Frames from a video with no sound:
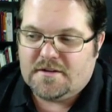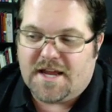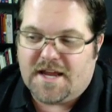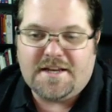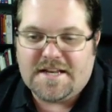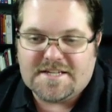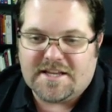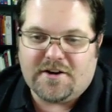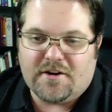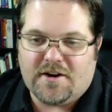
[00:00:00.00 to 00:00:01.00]
90 days
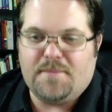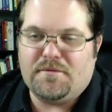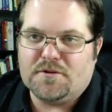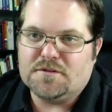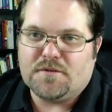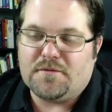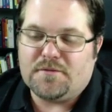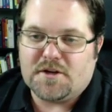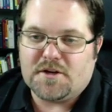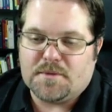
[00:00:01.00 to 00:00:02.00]
later, I had my first
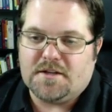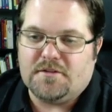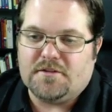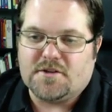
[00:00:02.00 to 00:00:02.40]
5-figure month.